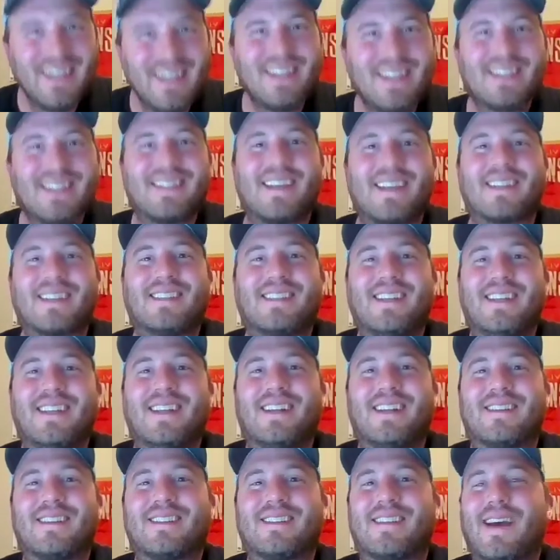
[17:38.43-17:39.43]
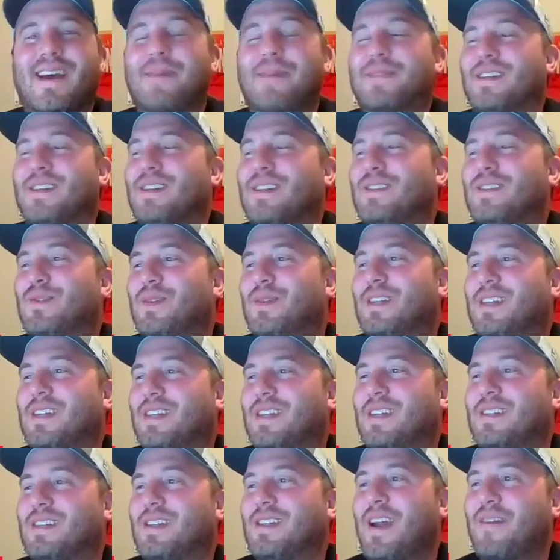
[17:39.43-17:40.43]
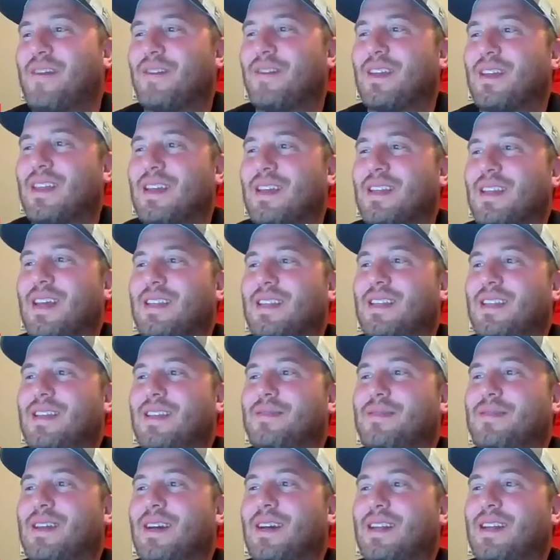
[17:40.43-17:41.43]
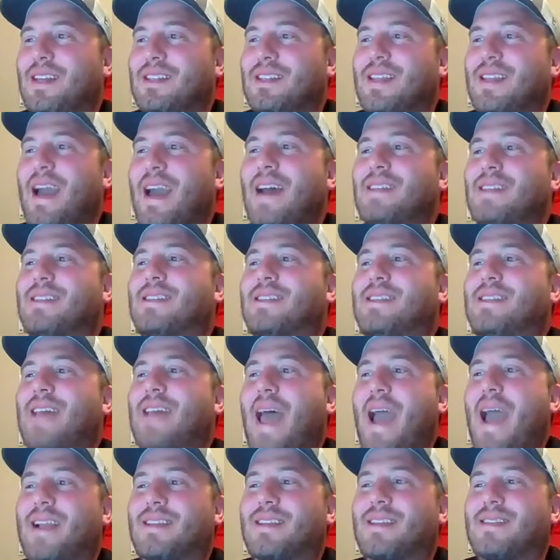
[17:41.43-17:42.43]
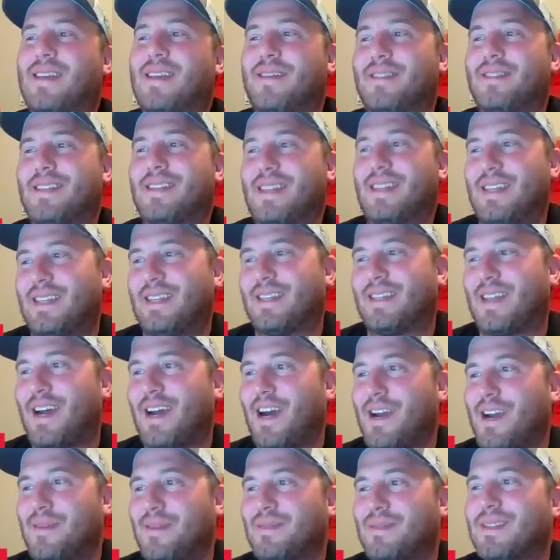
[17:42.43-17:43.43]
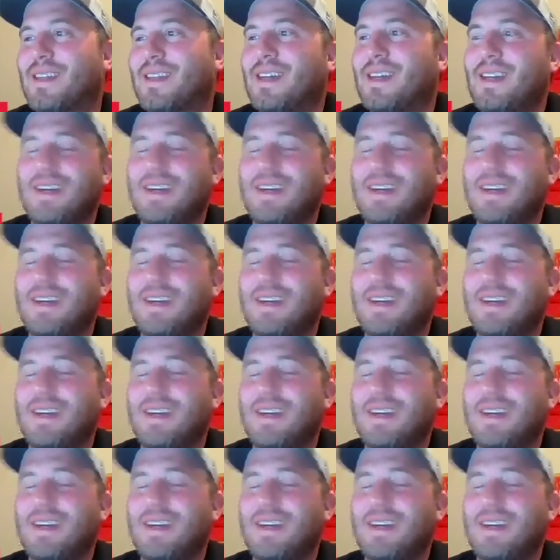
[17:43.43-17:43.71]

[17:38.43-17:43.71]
16 interceptions, which is everything that team's done. He's gotten sacked 17 times.